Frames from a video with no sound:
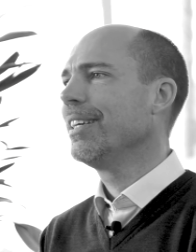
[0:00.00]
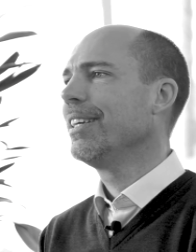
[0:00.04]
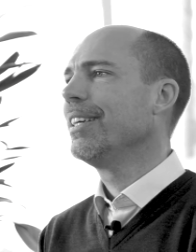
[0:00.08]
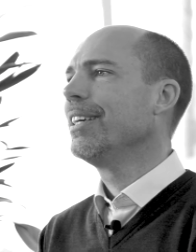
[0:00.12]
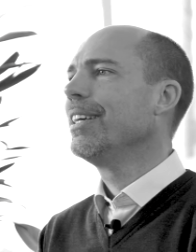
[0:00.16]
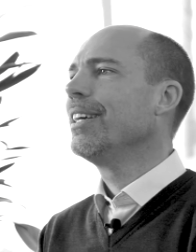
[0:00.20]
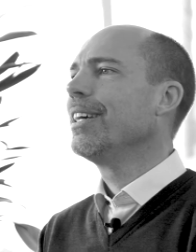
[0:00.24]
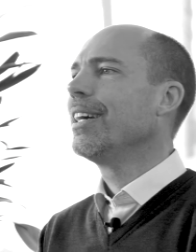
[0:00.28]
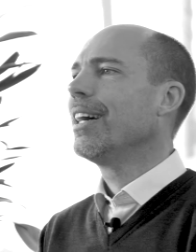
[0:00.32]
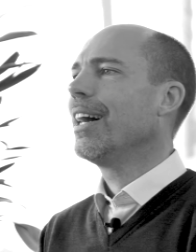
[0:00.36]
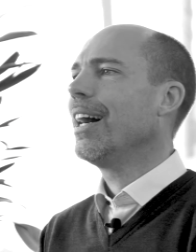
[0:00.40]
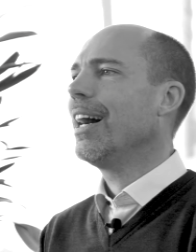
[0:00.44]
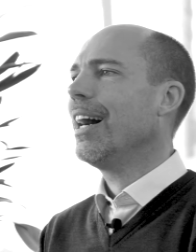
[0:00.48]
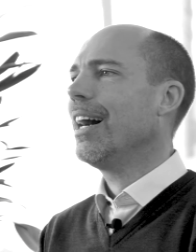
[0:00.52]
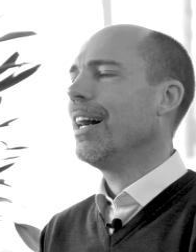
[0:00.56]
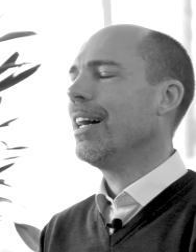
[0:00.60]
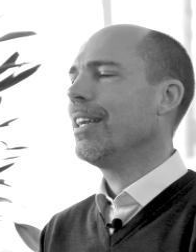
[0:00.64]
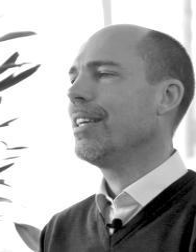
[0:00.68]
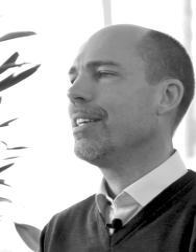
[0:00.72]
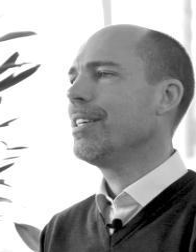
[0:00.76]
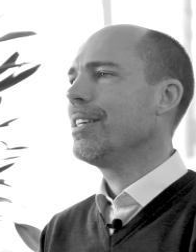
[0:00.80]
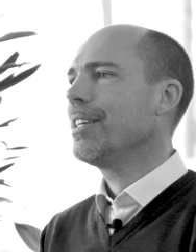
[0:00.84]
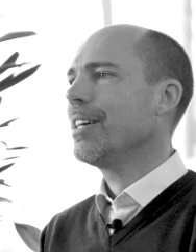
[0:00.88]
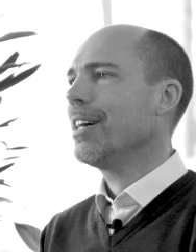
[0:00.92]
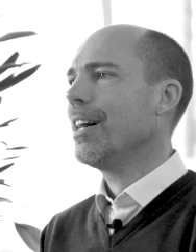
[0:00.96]
Yeah.
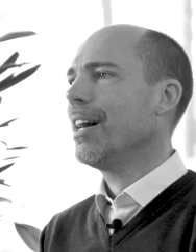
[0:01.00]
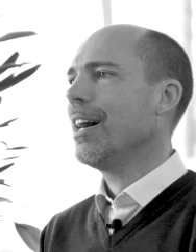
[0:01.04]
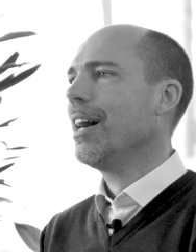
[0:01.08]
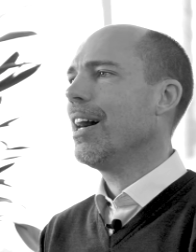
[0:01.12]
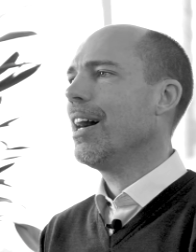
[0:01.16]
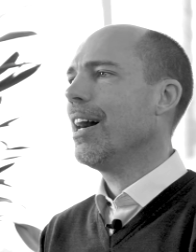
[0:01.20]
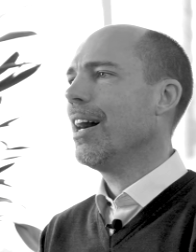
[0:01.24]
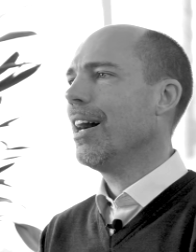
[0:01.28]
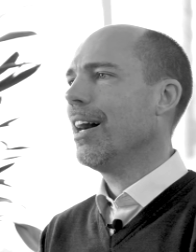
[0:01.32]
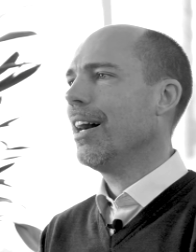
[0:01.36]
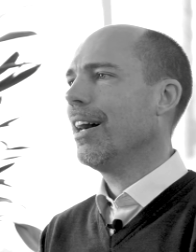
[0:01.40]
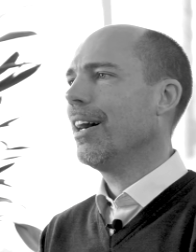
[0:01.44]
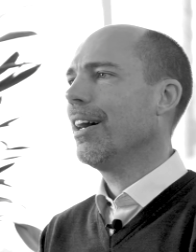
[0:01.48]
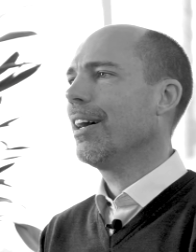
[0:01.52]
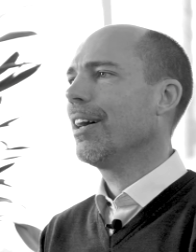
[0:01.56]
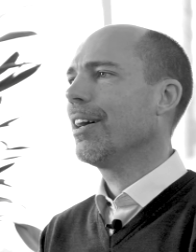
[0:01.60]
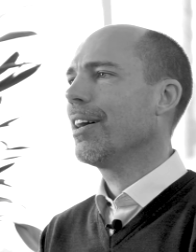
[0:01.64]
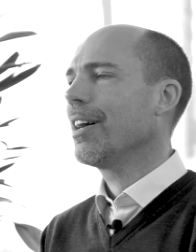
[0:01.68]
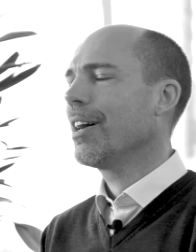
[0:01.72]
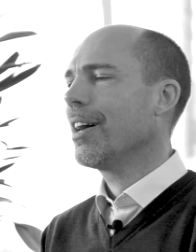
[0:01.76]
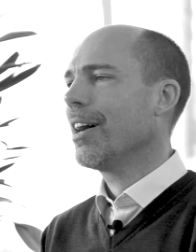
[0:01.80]
And uh,